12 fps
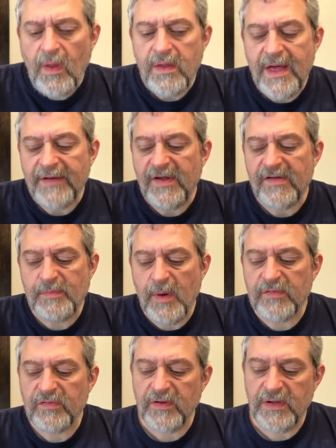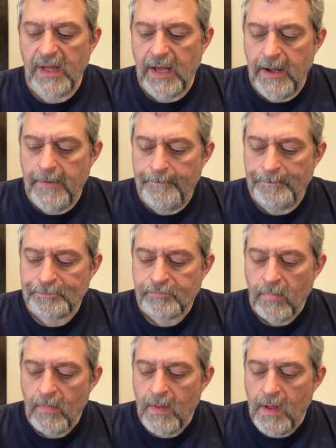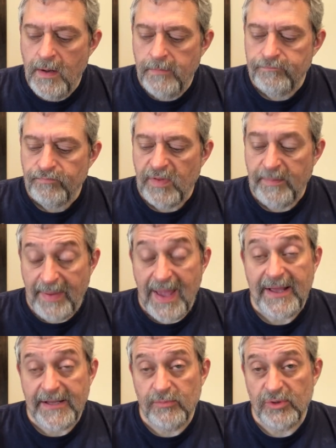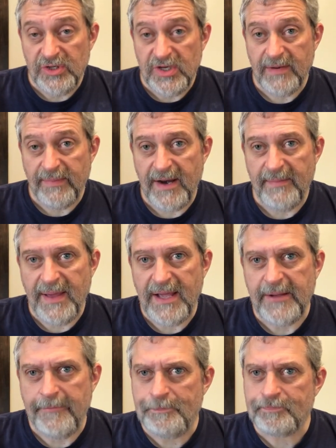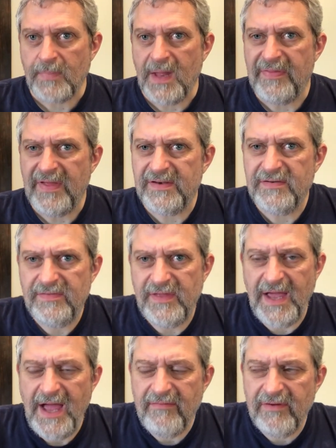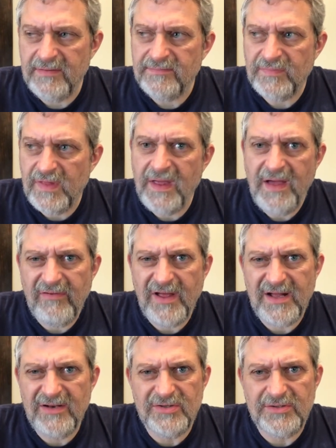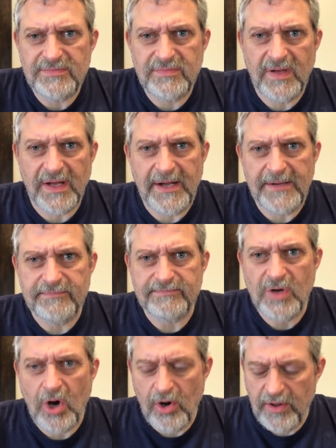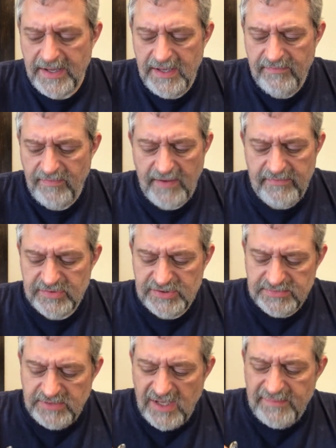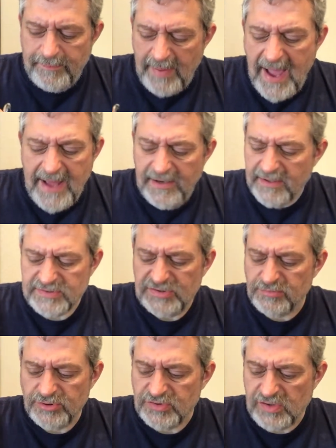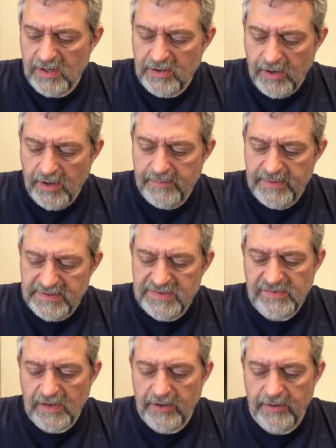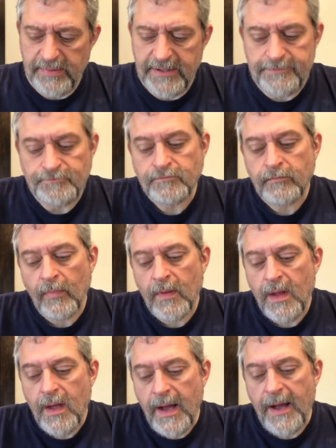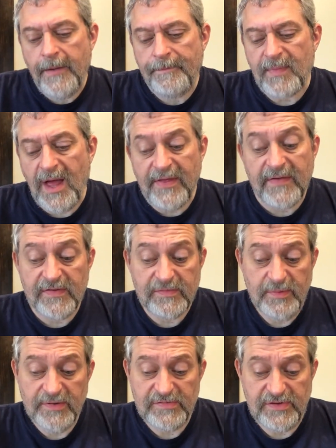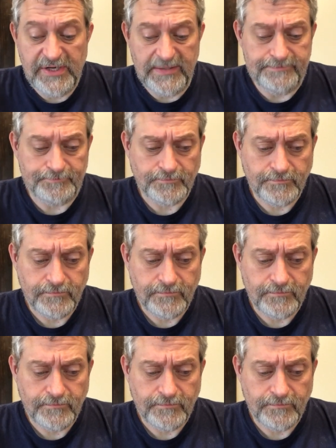Yeah, it tastes mostly the bacon when you get a bite of bacon, and they have like a little like a garlicky flavor to them. Not bad, not super strong garlic, but just a little bit. I think this meal's good.